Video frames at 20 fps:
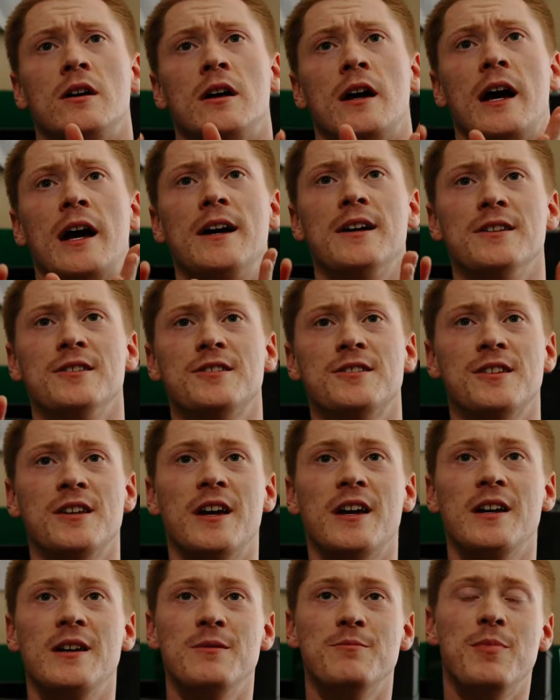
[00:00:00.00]
as
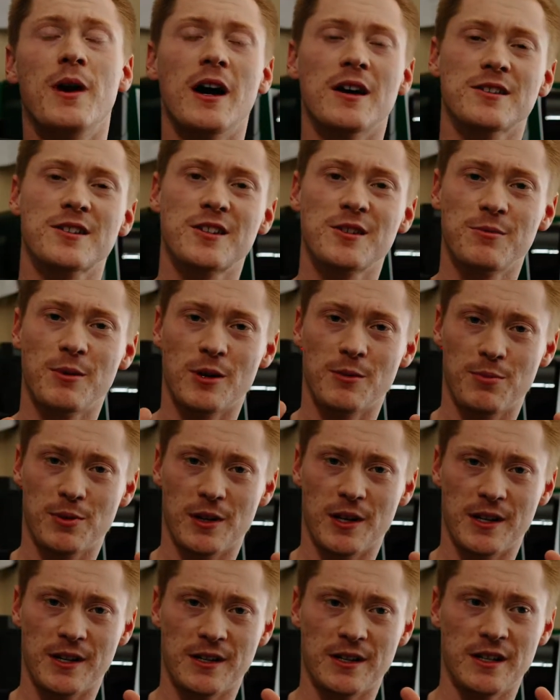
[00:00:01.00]
a basketball
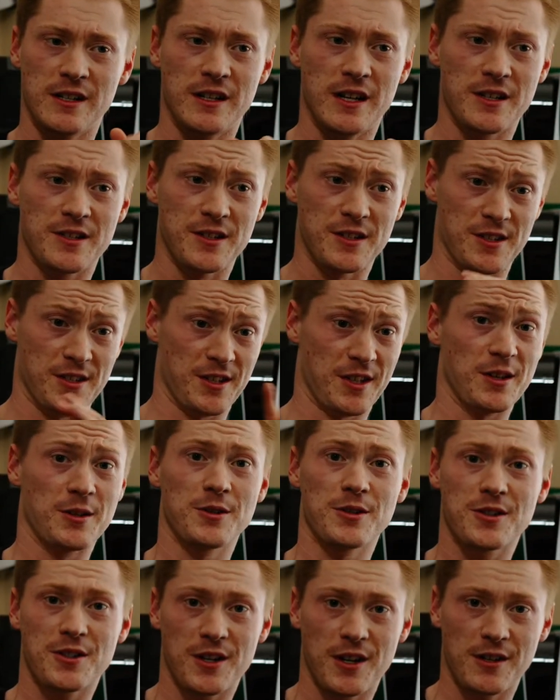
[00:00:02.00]
player and as a
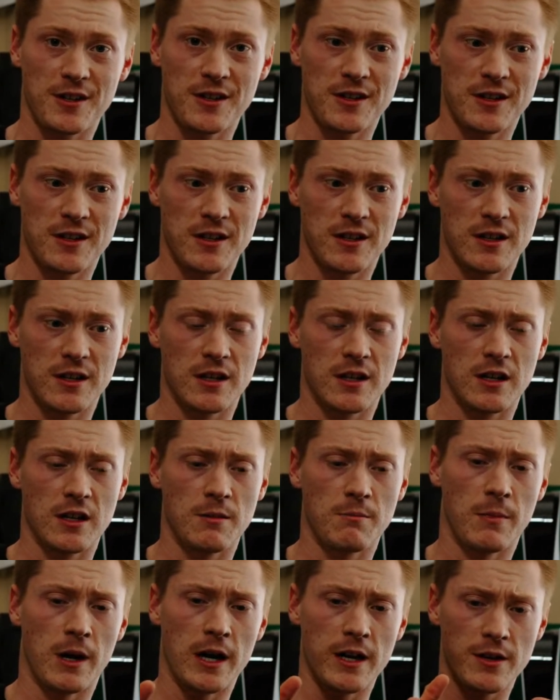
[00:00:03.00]
skills trainer,
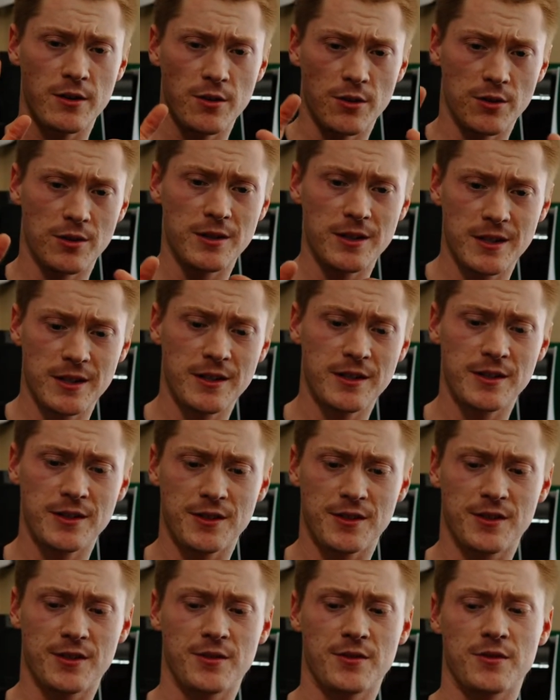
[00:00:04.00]
my goal
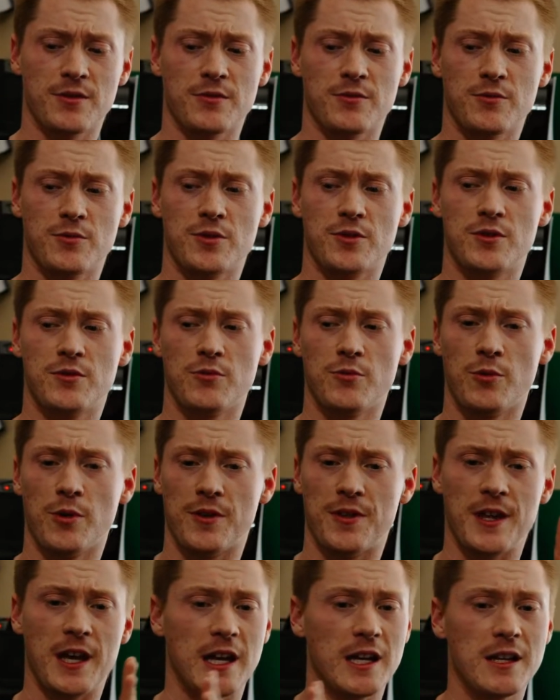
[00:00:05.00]
is
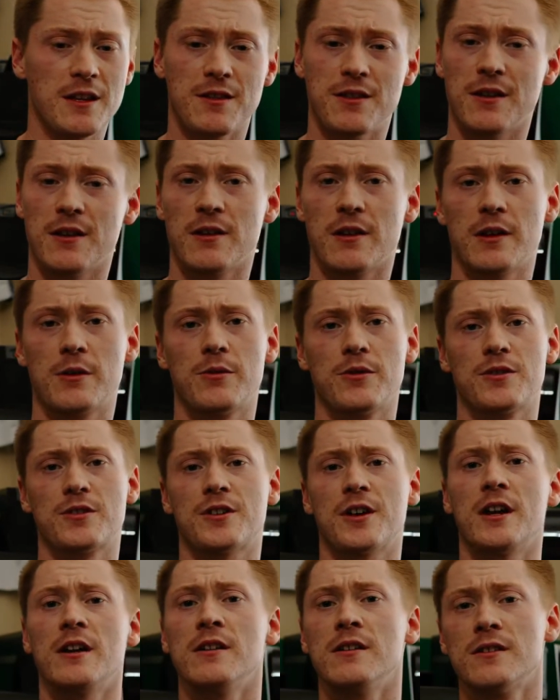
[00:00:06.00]
with anything, like with
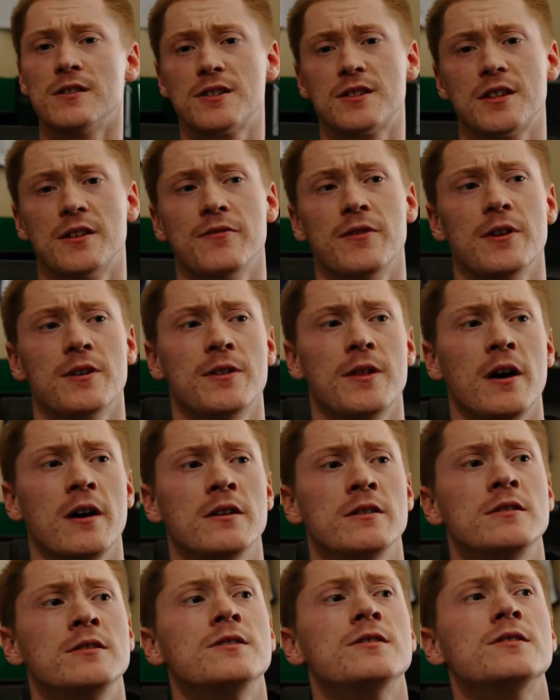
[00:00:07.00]
training and stuff like
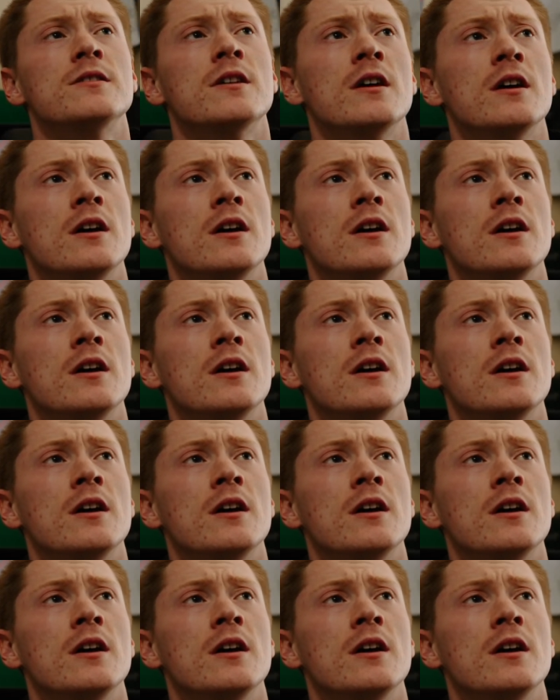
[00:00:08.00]
that, is